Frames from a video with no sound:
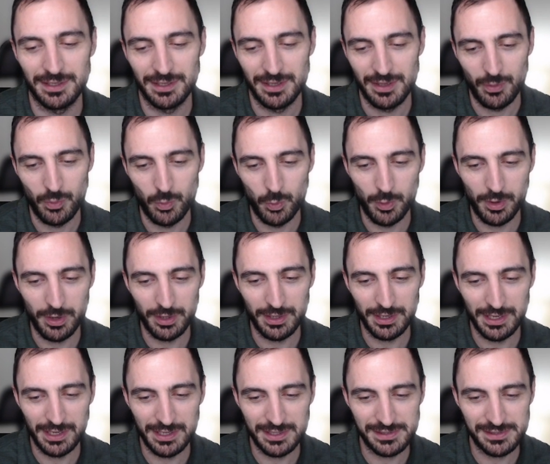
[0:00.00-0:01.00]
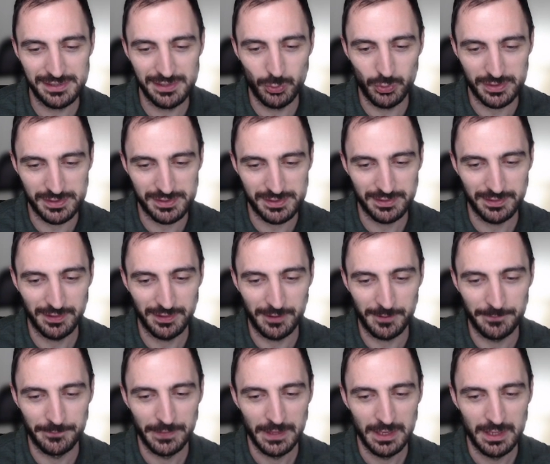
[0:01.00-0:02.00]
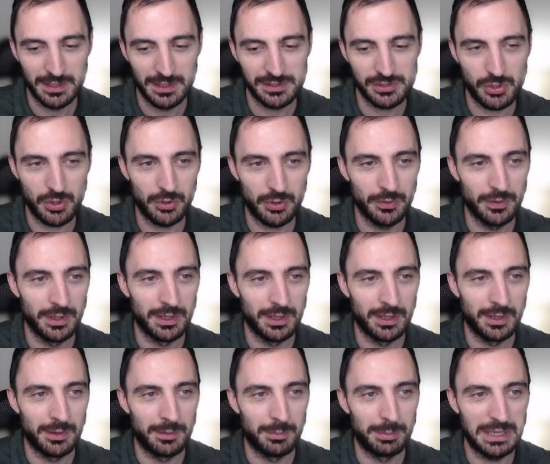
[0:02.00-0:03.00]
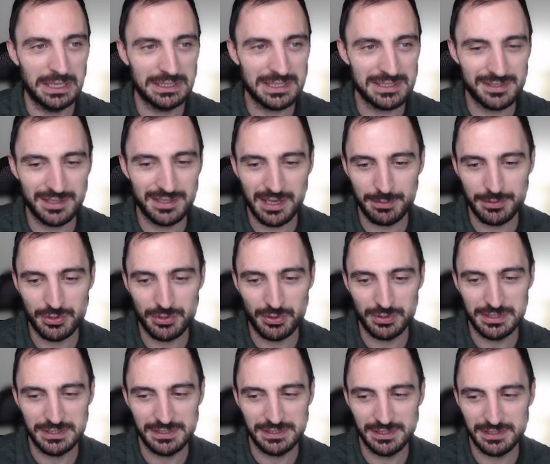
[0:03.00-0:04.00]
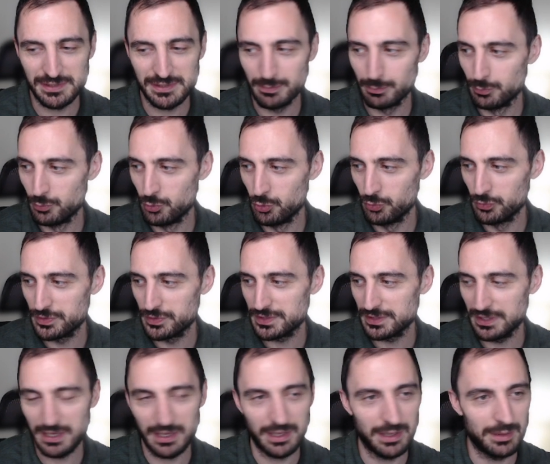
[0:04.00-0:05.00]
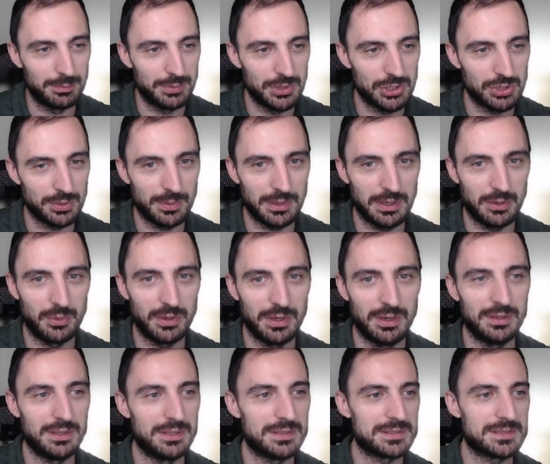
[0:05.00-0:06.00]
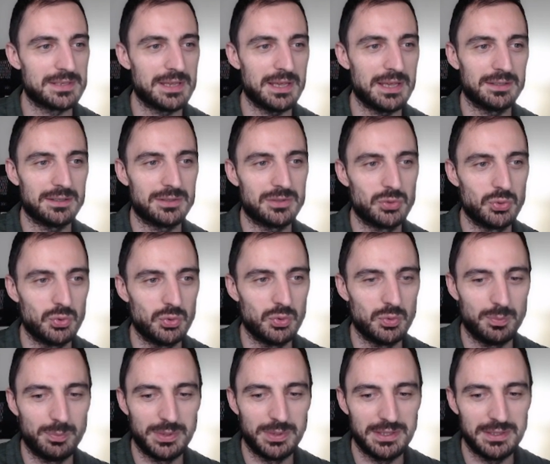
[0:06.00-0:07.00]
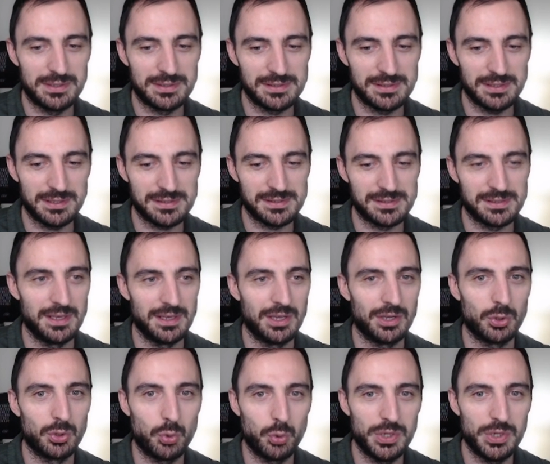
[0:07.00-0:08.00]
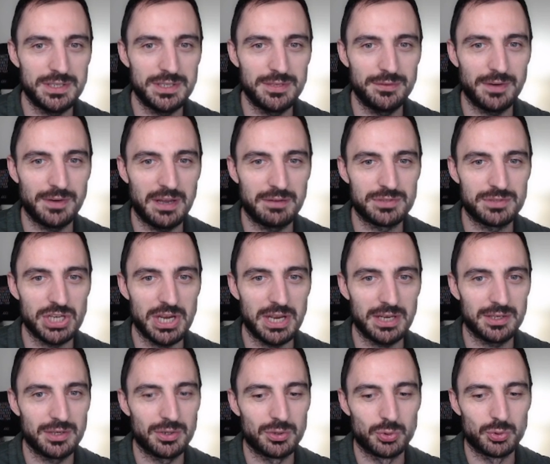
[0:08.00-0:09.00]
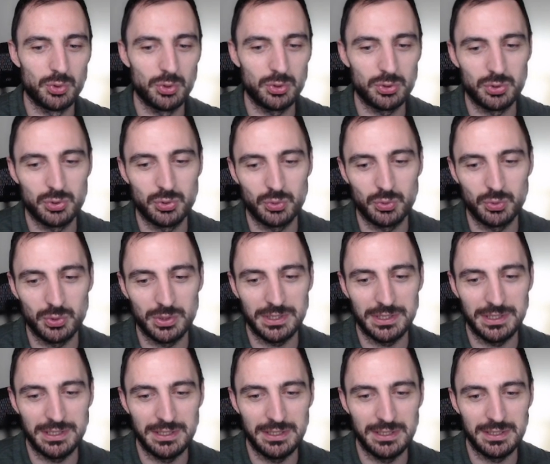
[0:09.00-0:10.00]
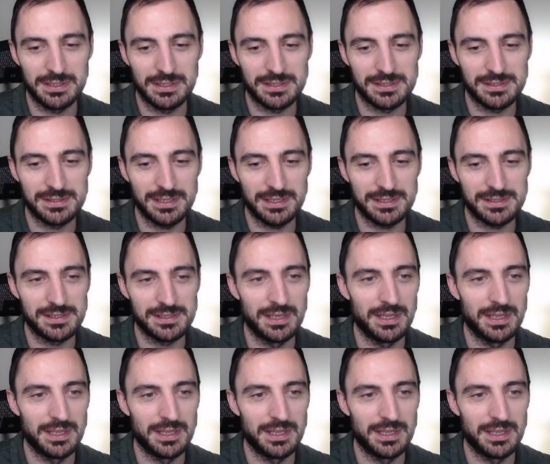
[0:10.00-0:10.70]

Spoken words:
What a sequence here. So black doesn't capture on d6, moves the bishop away instead to b6, queen d5 check, rook to e6.